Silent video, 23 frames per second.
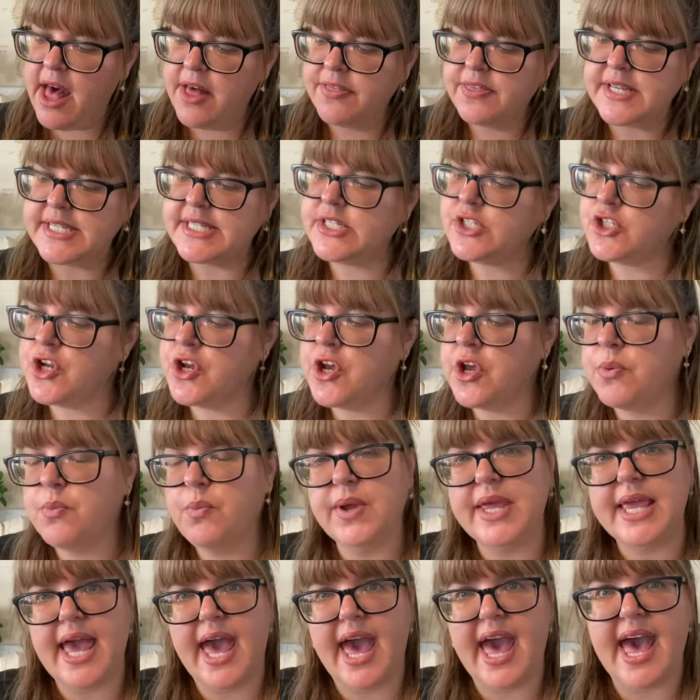this term
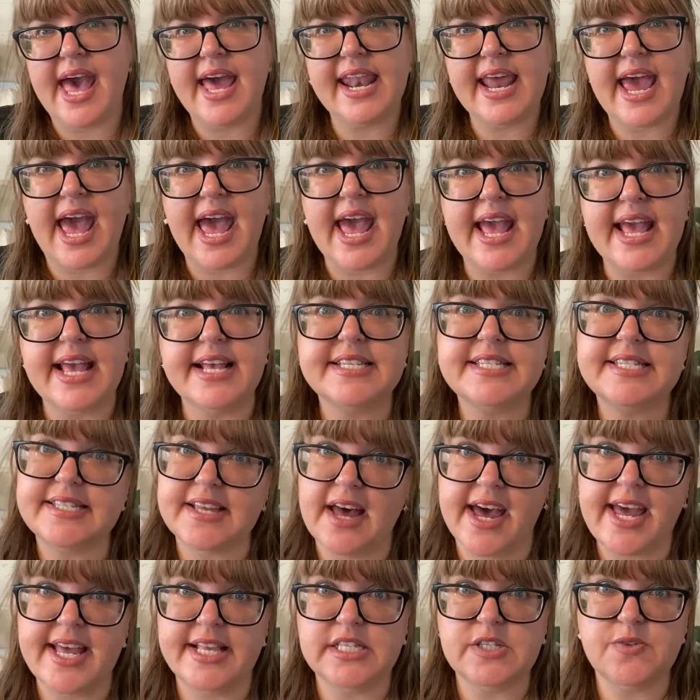we had a
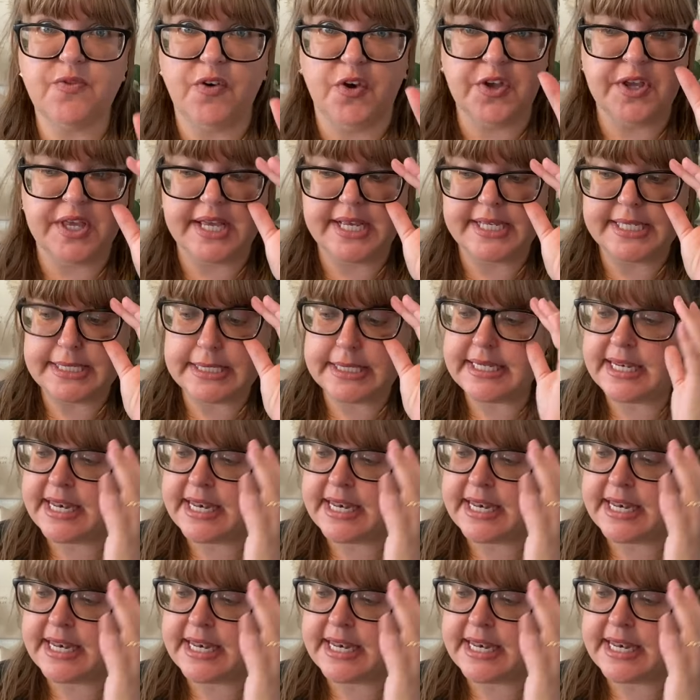science focus.